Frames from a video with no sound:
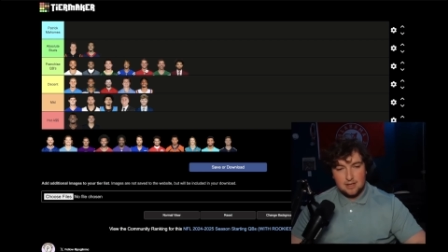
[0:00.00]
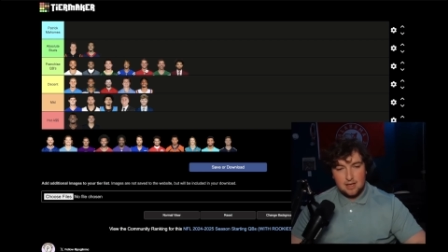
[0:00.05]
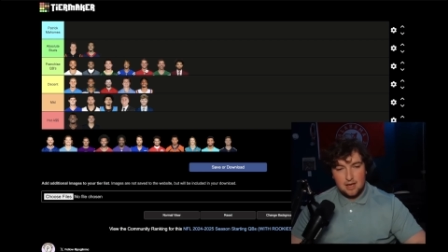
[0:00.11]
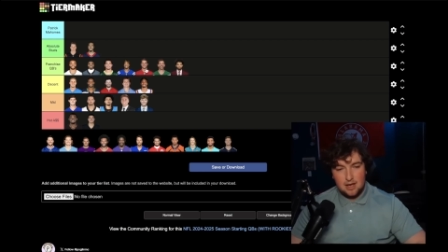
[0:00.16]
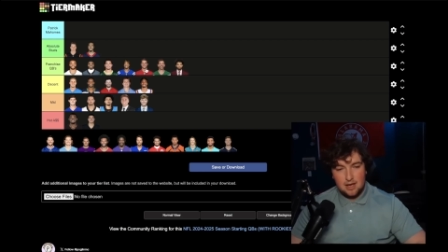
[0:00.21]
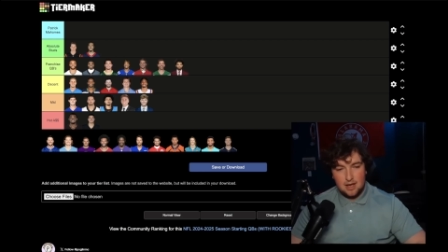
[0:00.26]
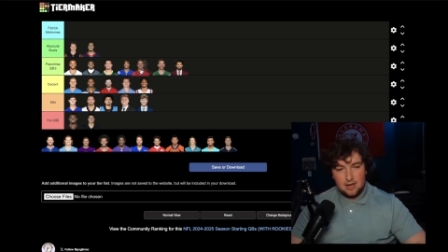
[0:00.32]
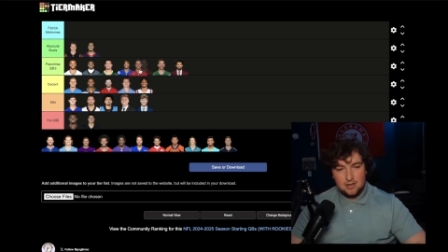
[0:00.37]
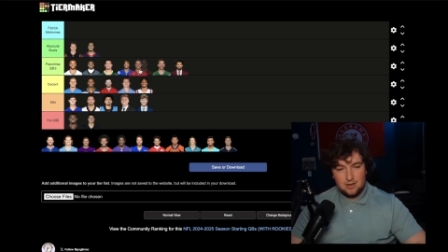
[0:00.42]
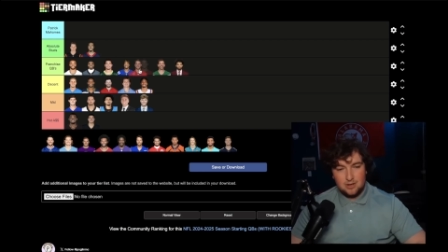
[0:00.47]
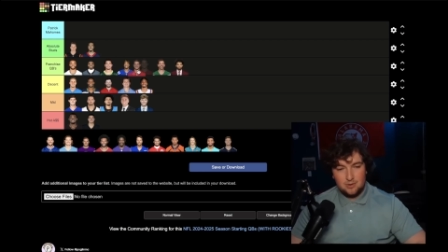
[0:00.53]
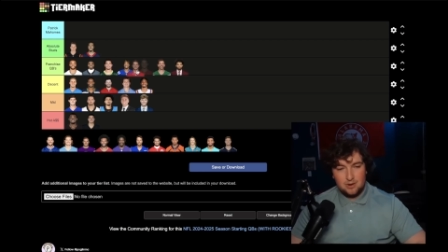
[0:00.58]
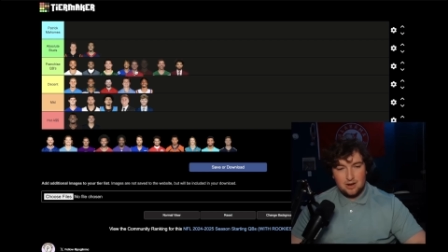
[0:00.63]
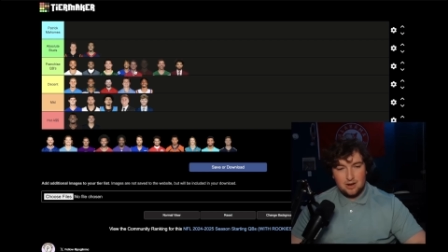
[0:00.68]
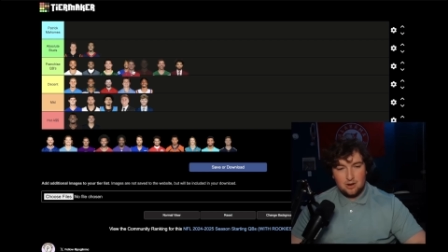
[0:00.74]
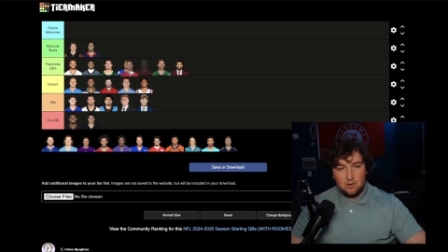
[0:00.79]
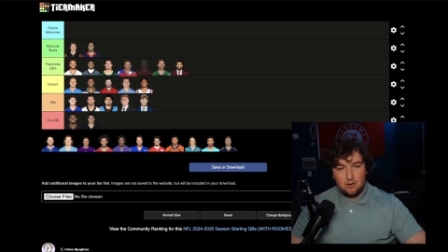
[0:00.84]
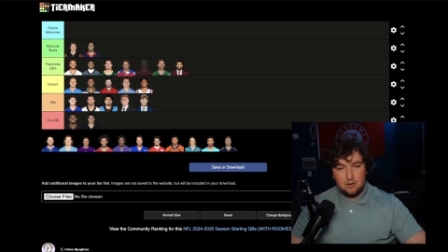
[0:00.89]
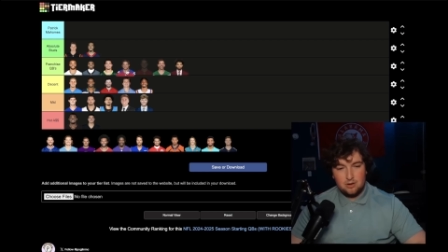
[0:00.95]
And I'll
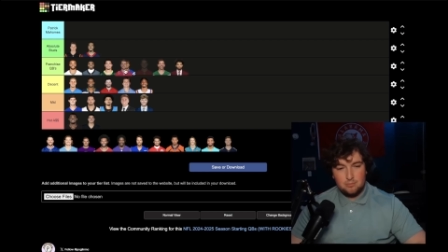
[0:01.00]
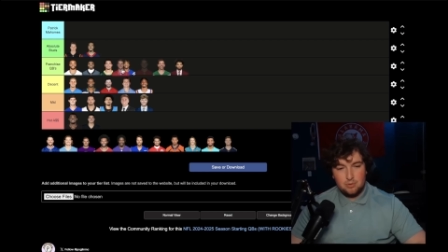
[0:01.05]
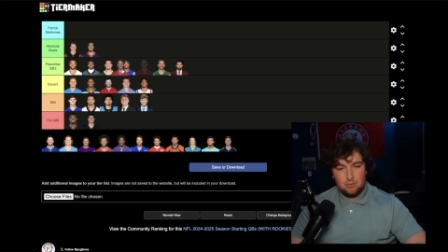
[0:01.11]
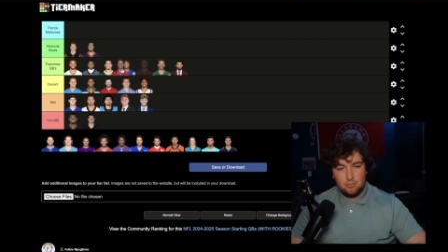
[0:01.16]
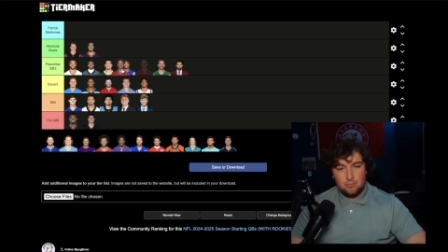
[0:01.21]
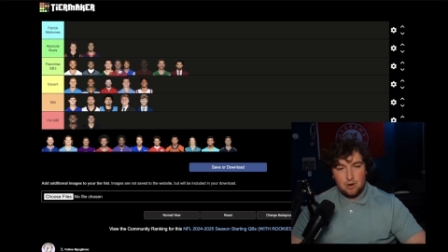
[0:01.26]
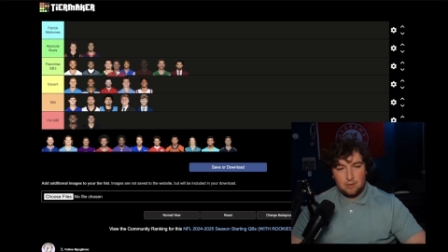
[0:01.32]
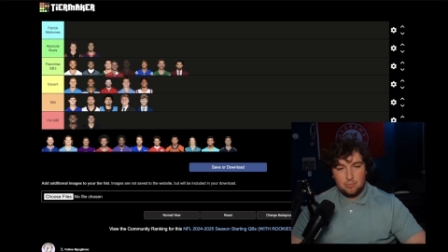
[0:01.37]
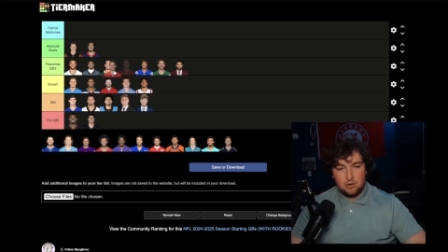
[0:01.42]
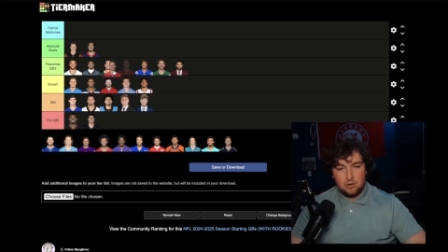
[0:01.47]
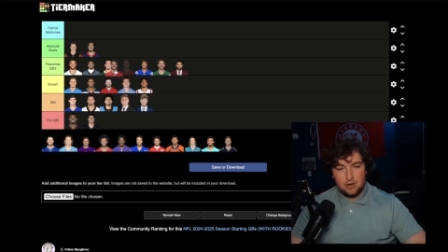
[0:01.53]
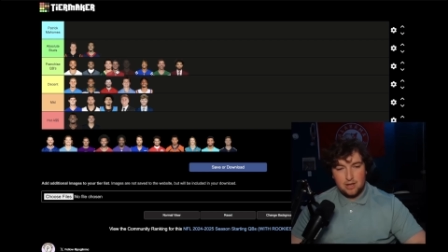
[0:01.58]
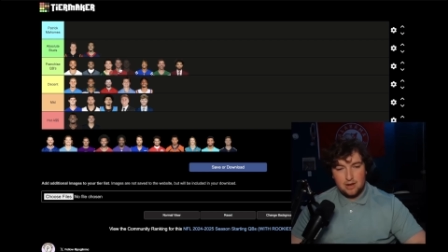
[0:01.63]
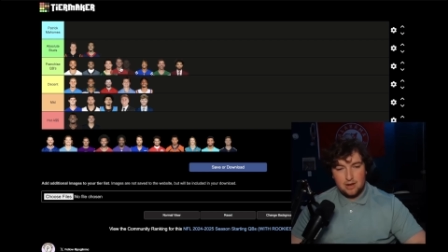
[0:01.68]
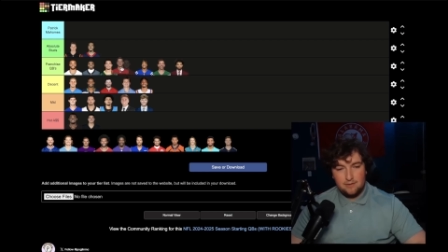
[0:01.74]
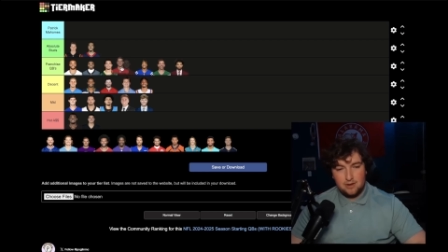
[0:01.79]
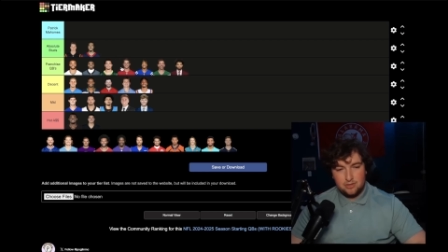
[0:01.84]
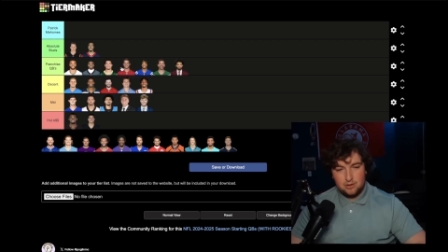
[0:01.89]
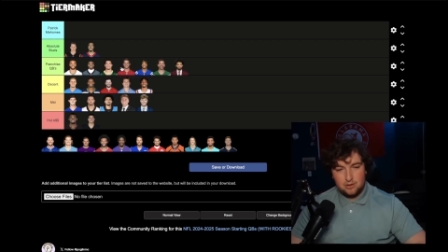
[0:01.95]
go ahead and put Brock Purdy ahead
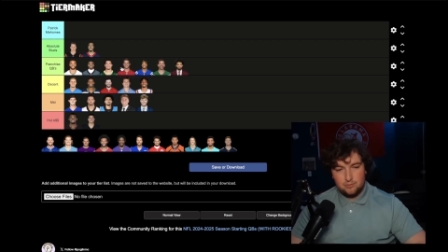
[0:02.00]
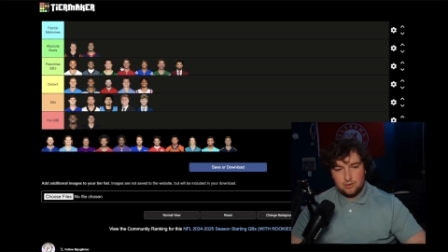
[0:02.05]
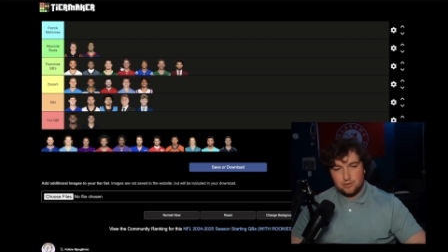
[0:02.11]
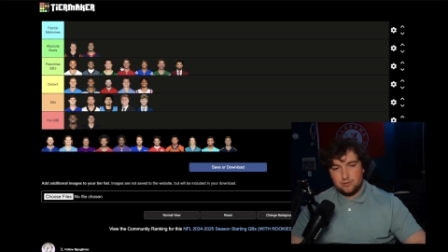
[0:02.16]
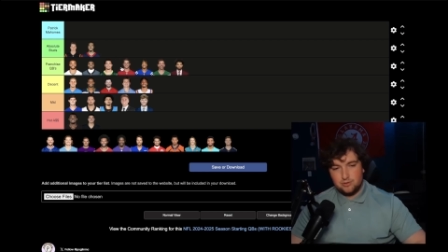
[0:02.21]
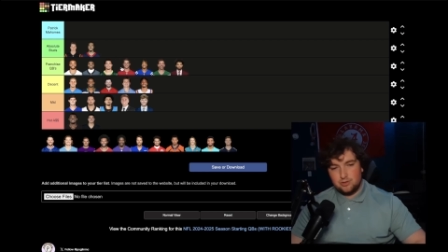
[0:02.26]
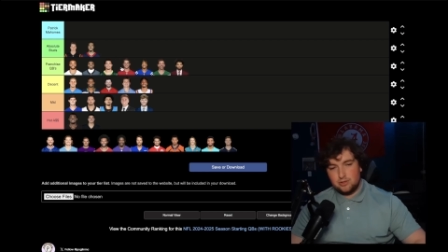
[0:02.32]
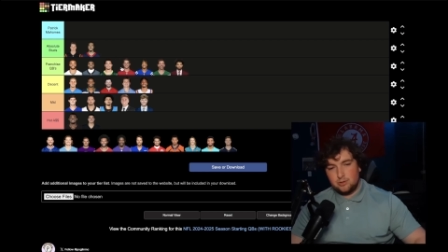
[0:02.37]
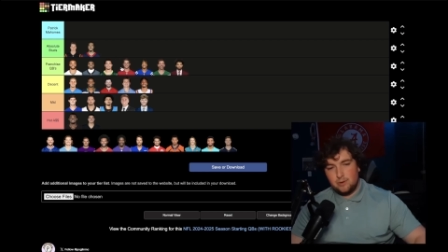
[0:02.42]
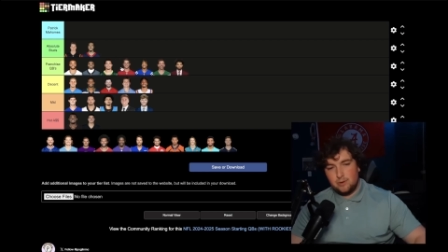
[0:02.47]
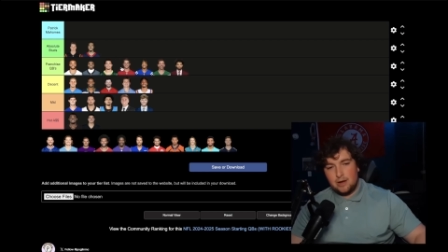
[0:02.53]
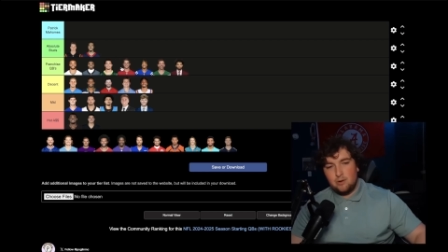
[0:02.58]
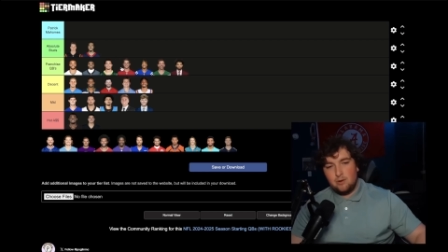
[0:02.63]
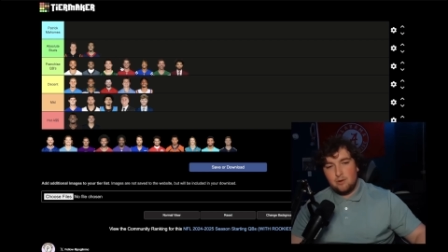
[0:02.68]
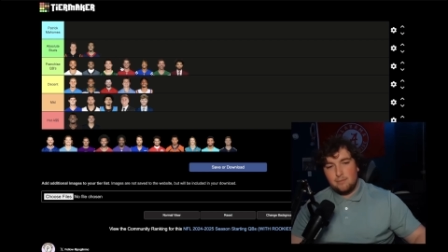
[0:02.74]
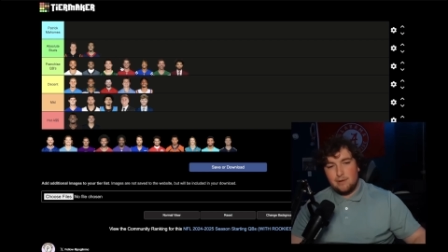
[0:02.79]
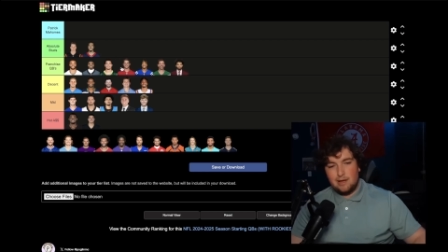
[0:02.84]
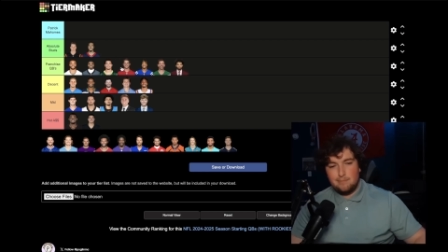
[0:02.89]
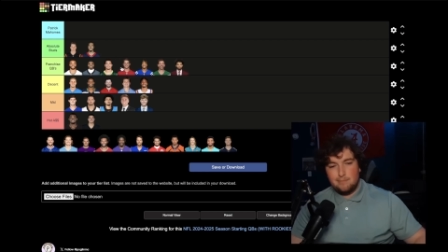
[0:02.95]
of Anthony Richardson, too. I don't
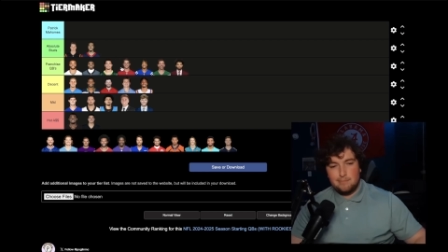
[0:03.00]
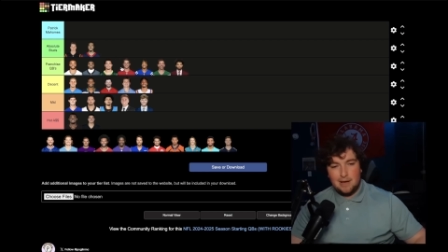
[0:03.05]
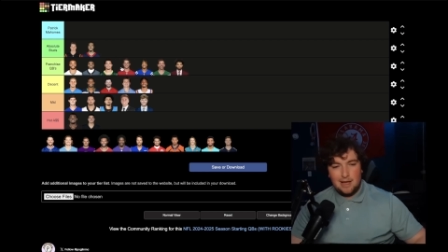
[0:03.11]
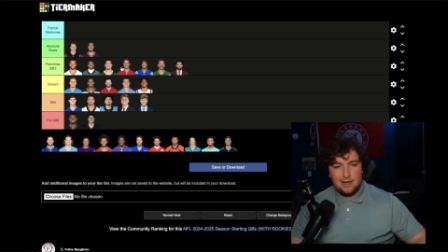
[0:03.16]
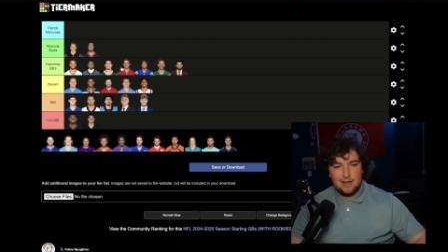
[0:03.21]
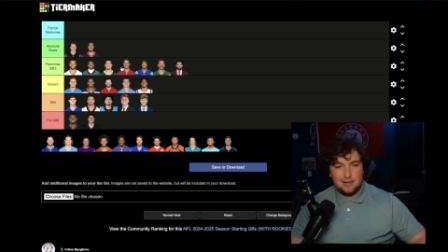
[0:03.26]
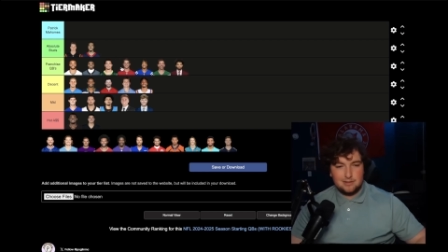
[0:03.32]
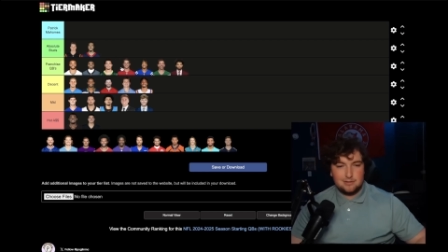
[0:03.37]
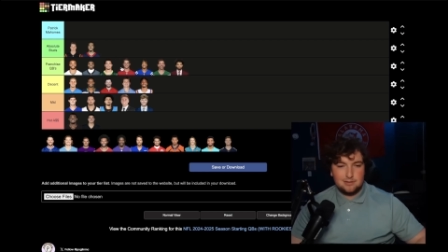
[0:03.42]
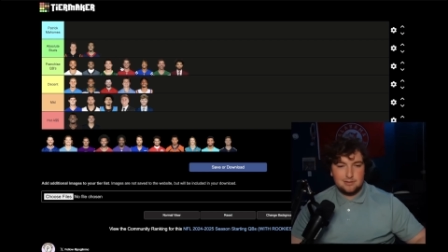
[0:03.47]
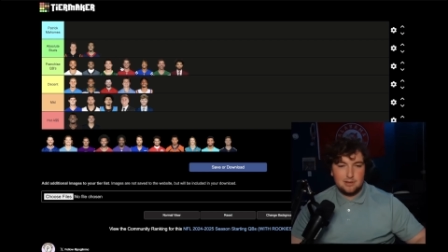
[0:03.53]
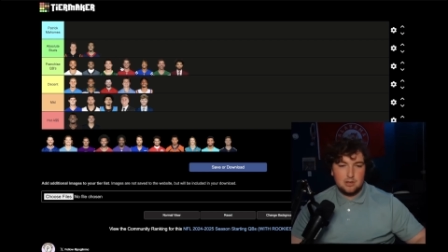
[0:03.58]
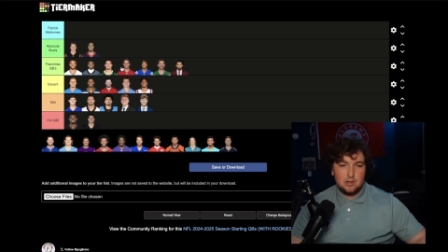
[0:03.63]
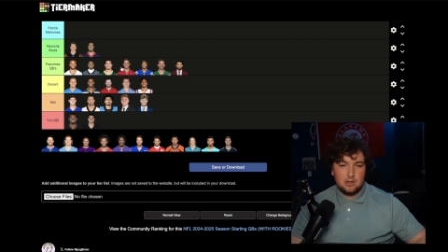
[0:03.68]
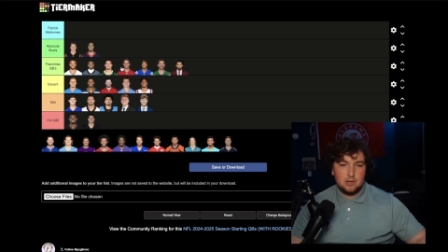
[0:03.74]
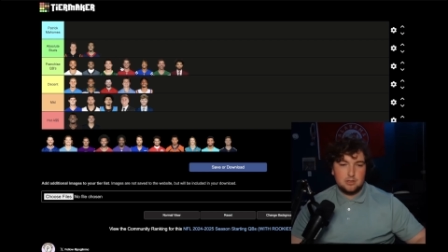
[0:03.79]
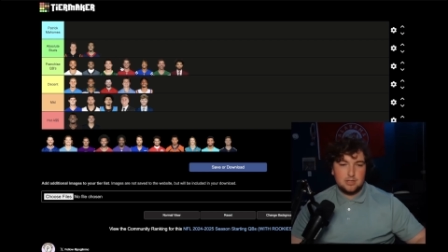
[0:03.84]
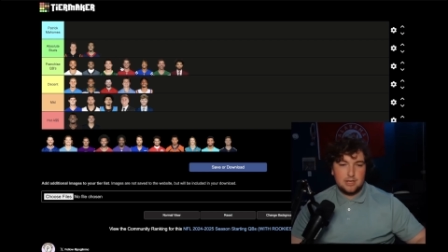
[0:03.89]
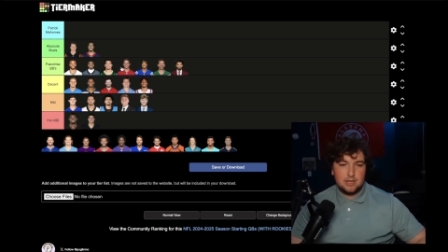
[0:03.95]
want my bias
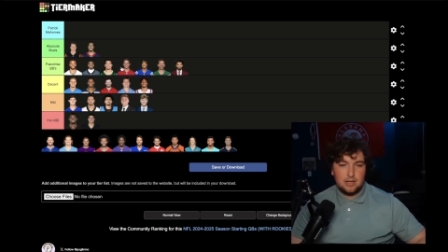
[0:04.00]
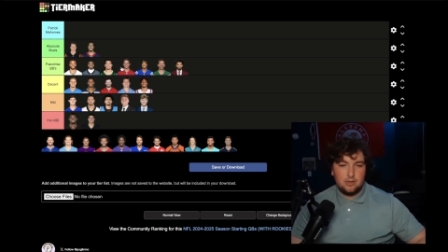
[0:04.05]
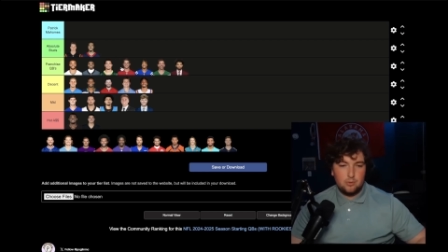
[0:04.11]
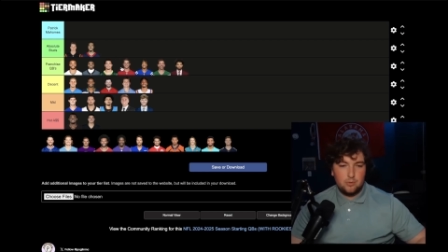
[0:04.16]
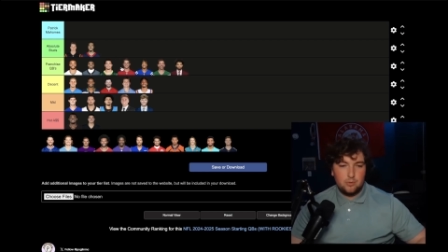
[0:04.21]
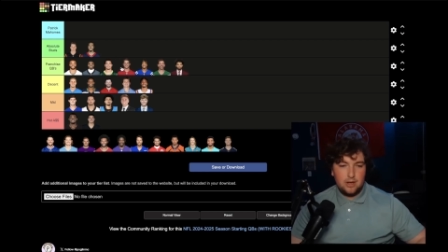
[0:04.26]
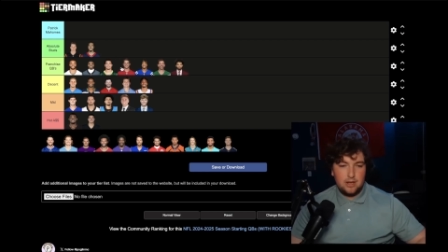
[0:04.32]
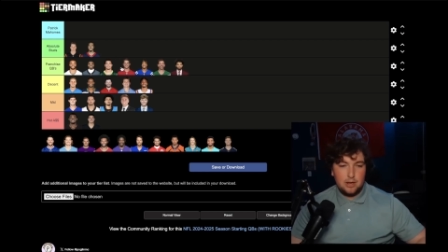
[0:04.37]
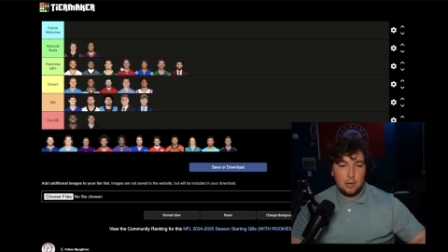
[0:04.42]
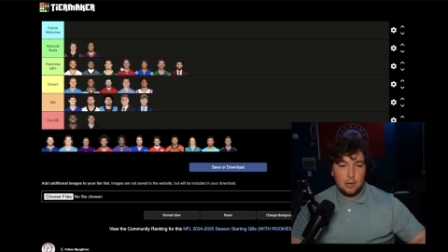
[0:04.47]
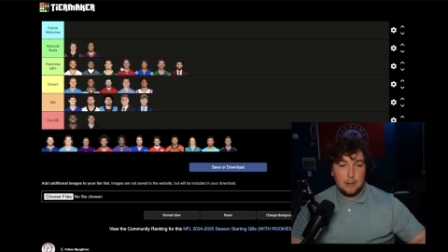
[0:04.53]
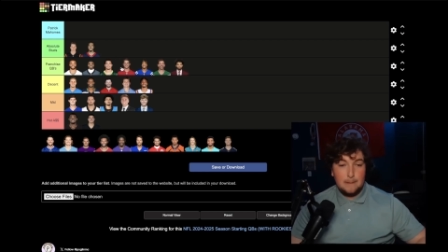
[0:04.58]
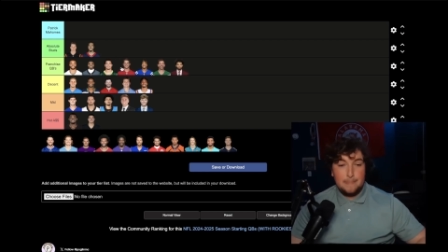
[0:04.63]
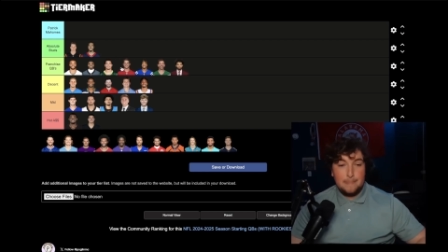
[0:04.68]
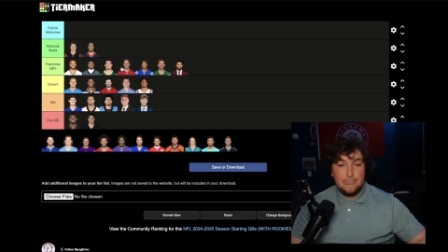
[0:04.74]
to get in the way here.